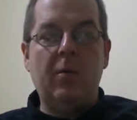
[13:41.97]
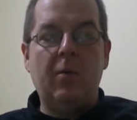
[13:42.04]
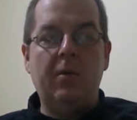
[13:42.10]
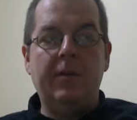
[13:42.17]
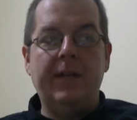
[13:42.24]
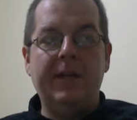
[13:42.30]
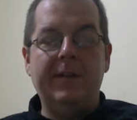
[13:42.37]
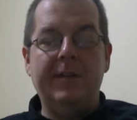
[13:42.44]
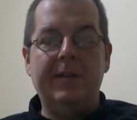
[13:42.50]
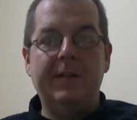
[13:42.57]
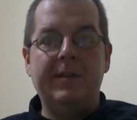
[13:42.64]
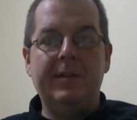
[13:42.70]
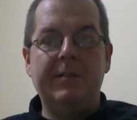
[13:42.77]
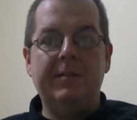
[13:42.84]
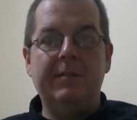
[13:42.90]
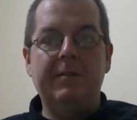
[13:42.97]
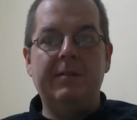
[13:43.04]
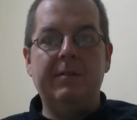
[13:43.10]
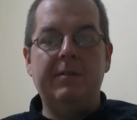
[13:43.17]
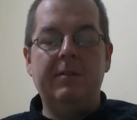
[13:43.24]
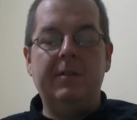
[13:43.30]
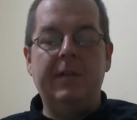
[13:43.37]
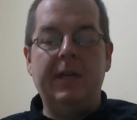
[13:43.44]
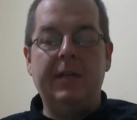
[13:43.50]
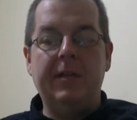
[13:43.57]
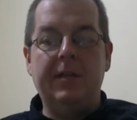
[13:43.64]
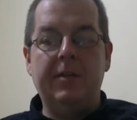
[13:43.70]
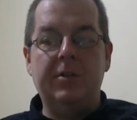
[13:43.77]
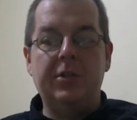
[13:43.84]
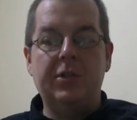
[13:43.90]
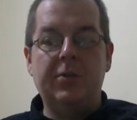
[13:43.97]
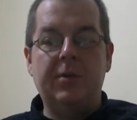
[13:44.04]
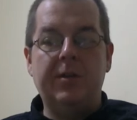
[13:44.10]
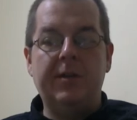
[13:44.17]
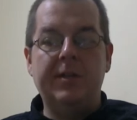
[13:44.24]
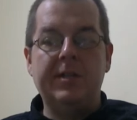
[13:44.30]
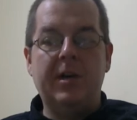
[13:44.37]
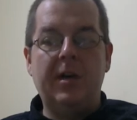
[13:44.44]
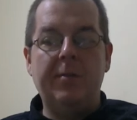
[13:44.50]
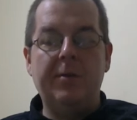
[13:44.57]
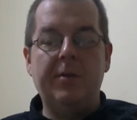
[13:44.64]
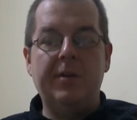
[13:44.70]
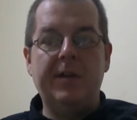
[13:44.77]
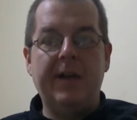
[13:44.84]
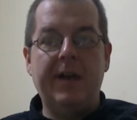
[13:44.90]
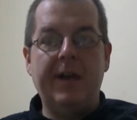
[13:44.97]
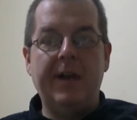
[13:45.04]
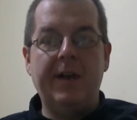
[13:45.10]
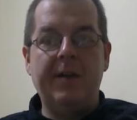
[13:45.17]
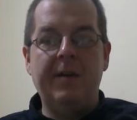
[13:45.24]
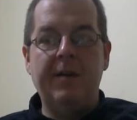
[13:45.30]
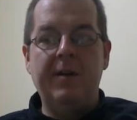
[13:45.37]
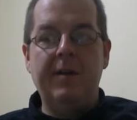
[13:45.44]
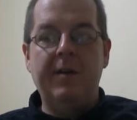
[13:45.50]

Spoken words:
or lengthen or shorten the time you're dead.